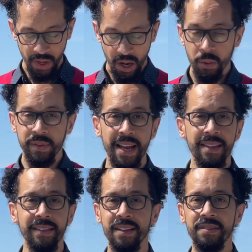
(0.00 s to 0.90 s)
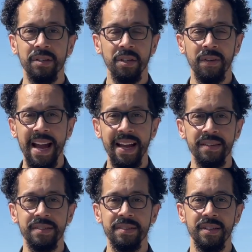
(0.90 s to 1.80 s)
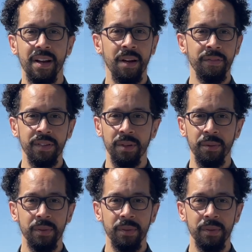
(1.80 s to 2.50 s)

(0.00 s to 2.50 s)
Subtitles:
O deathless grass of you.